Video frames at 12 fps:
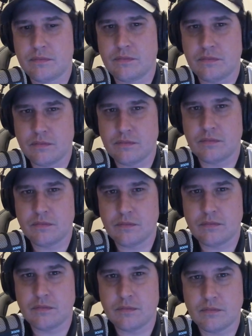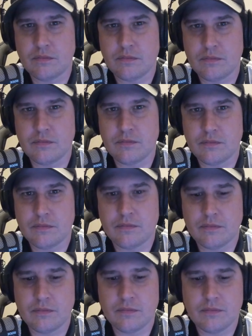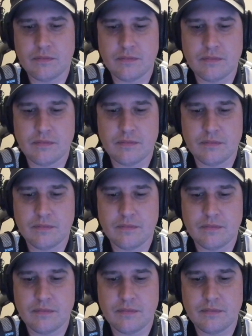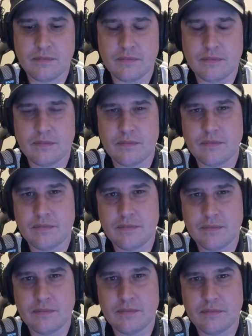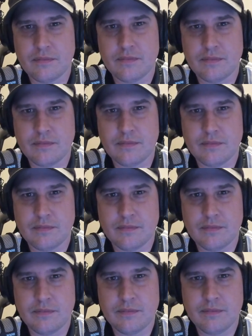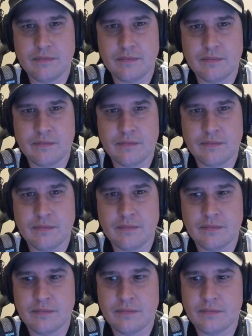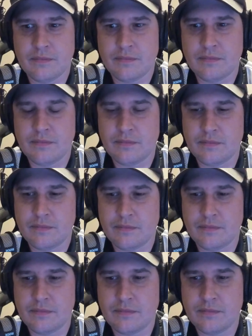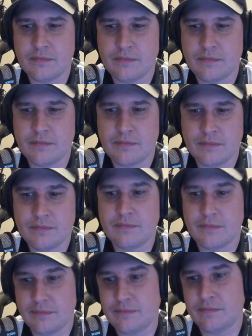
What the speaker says: The person shown says nothing.